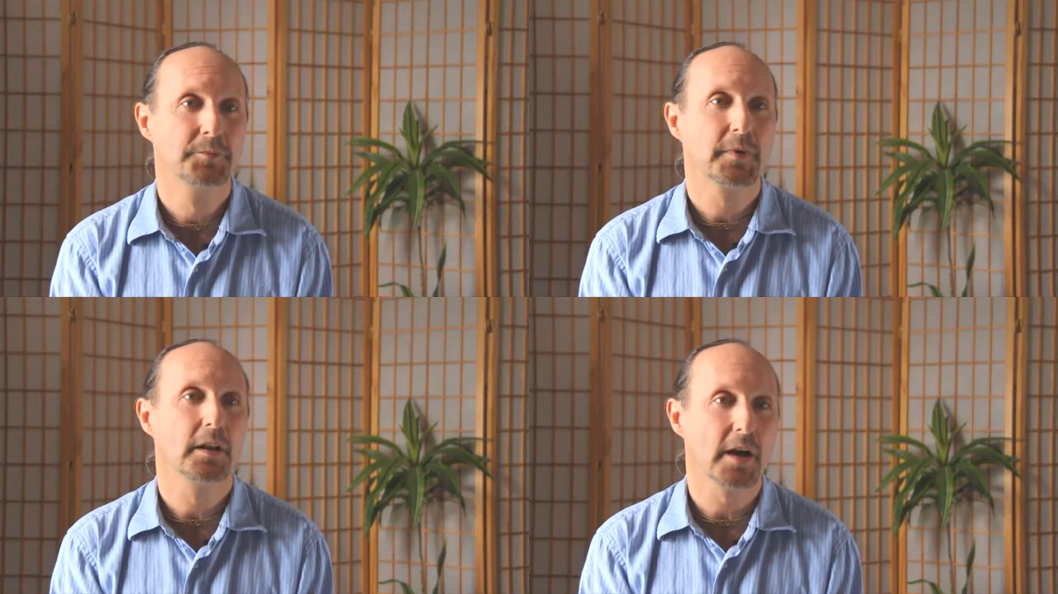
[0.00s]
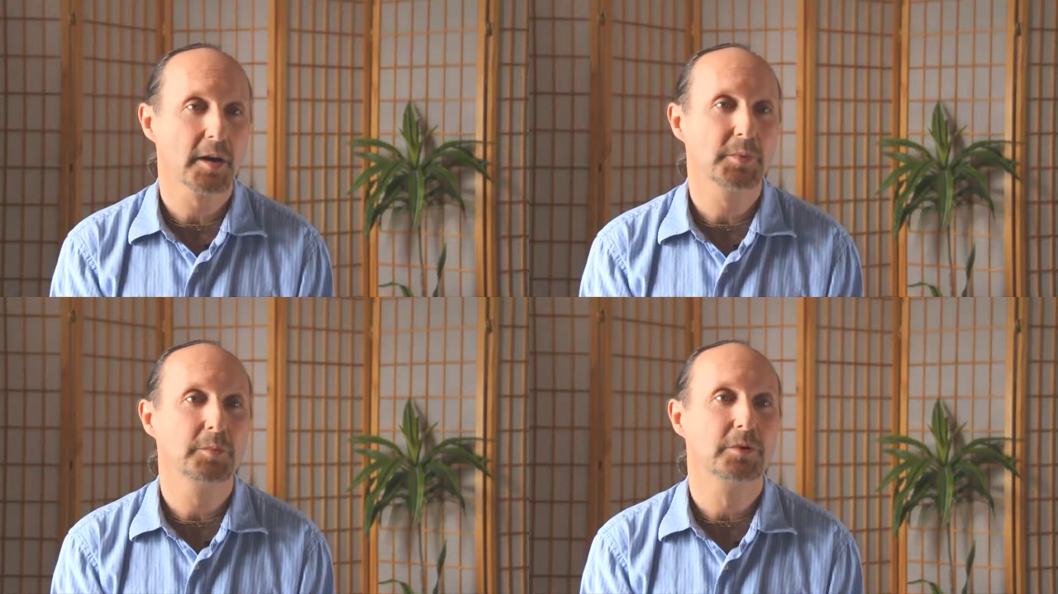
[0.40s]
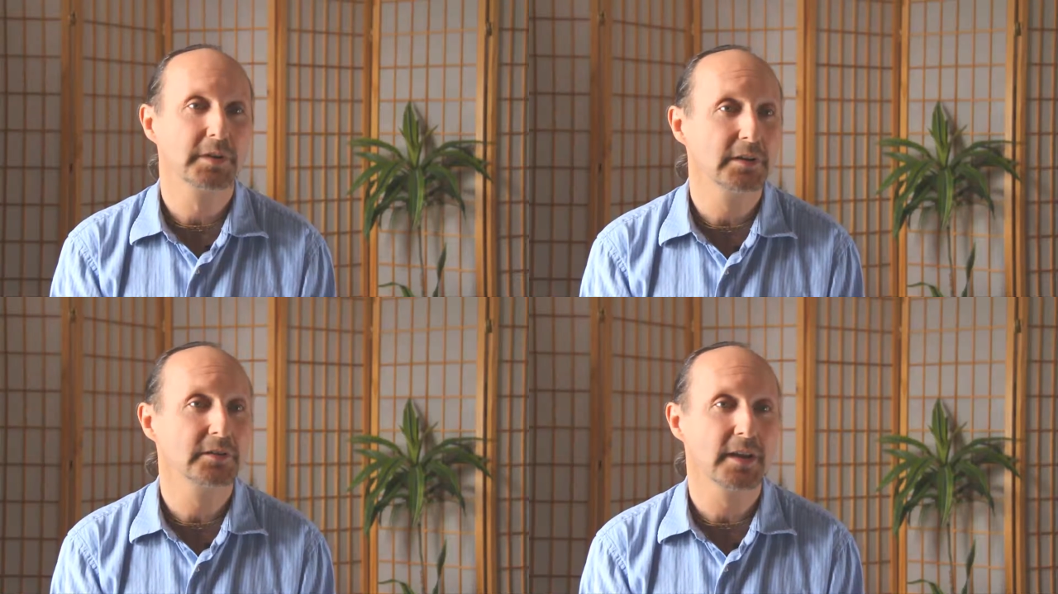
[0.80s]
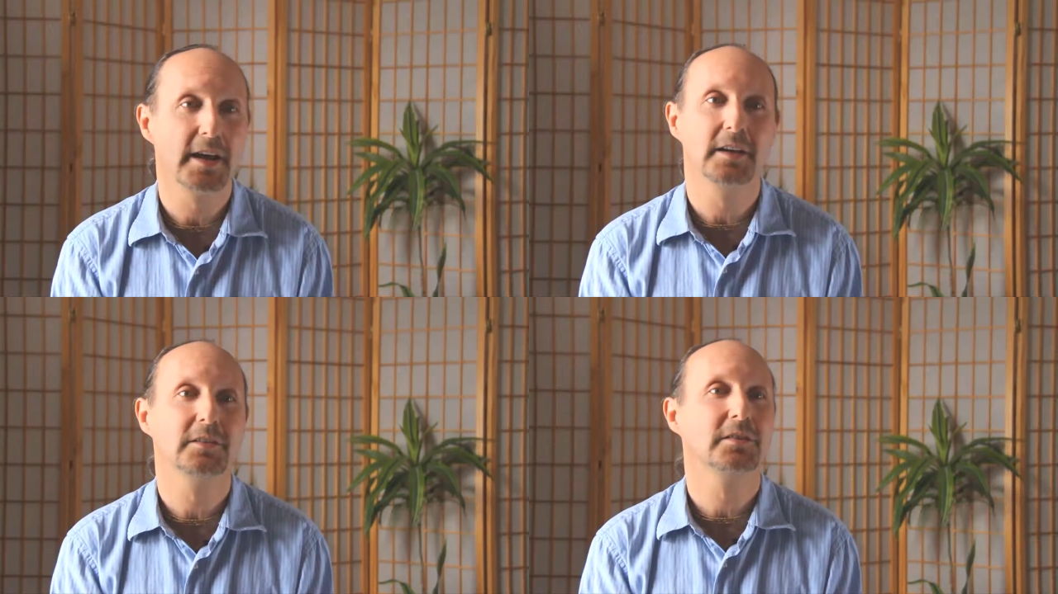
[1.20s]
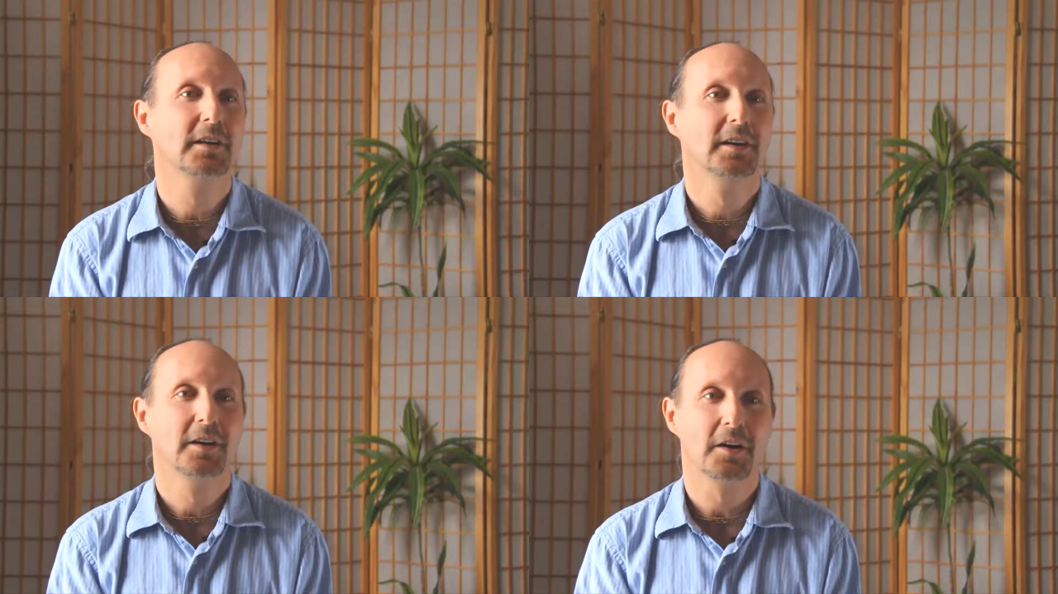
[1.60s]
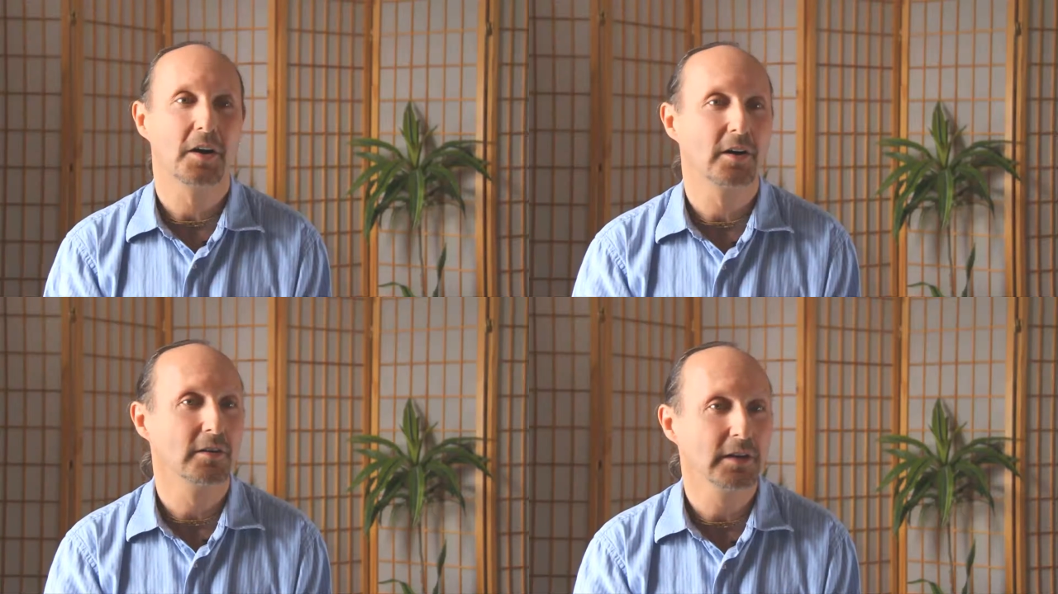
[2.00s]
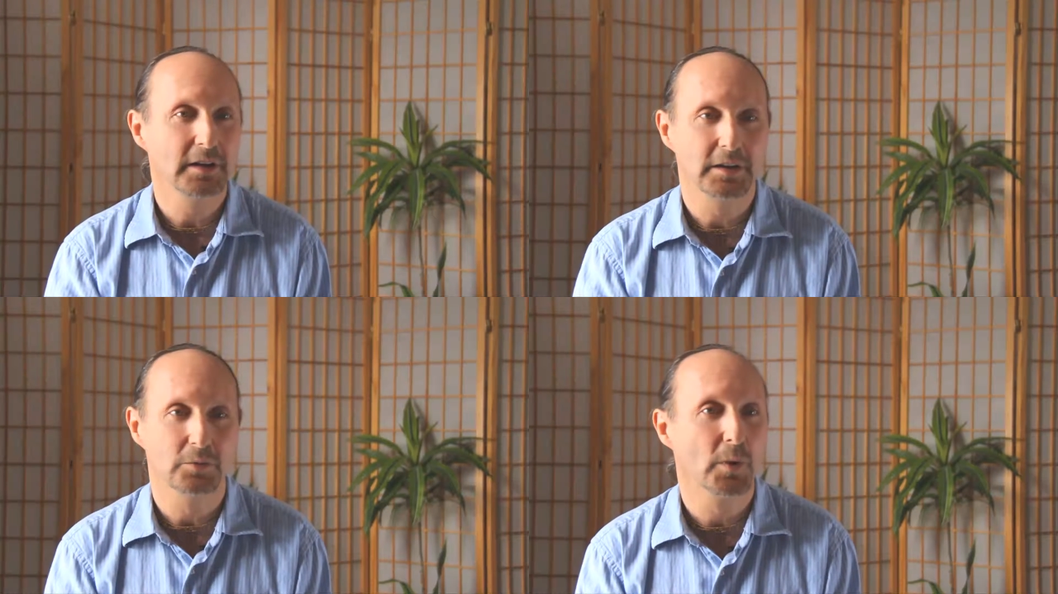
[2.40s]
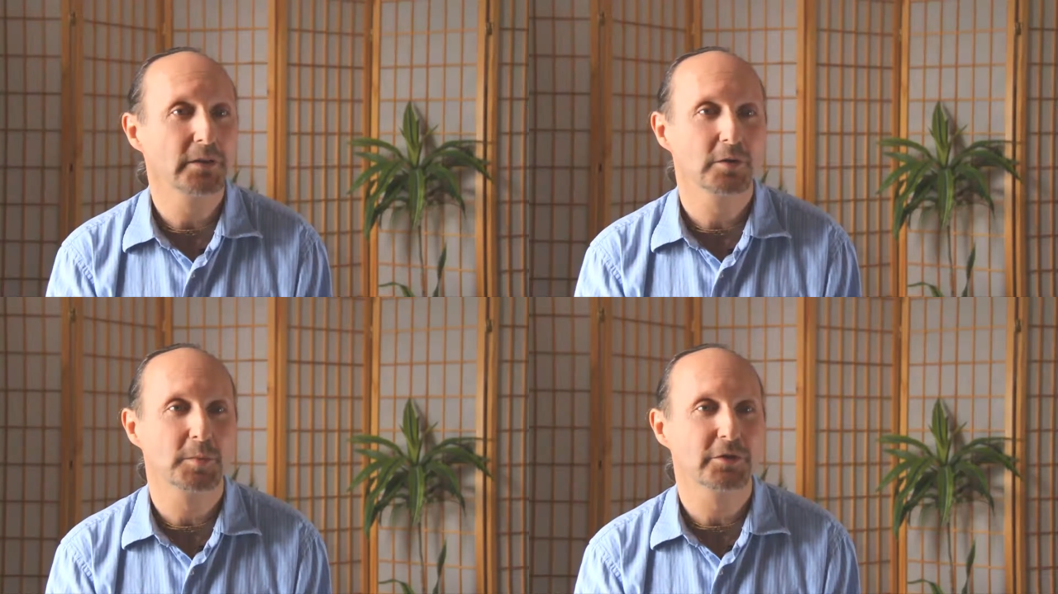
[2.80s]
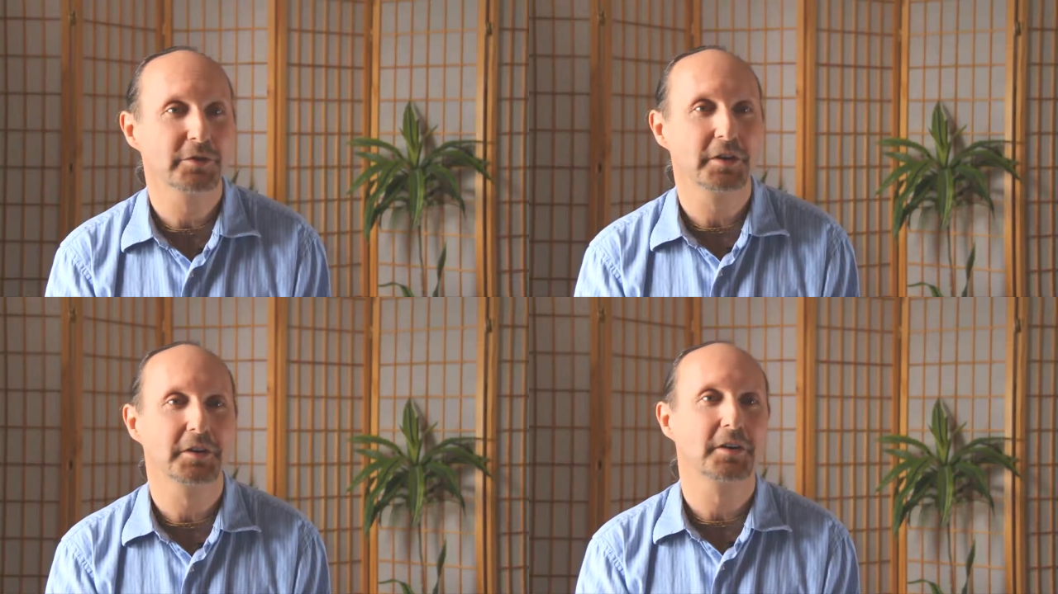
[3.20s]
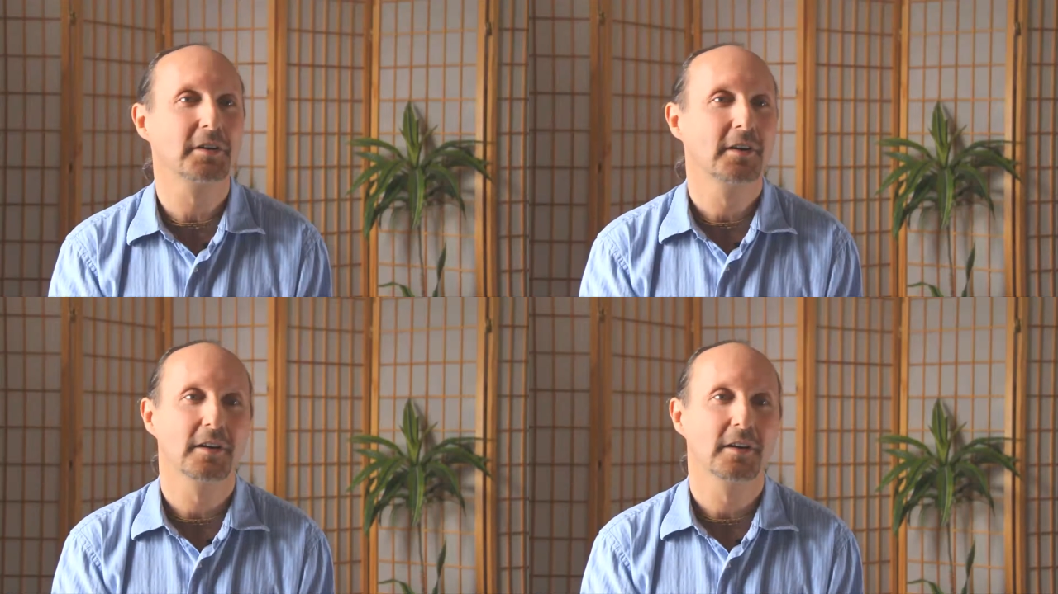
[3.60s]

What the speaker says: A lot of people these days are eating way too much sugar,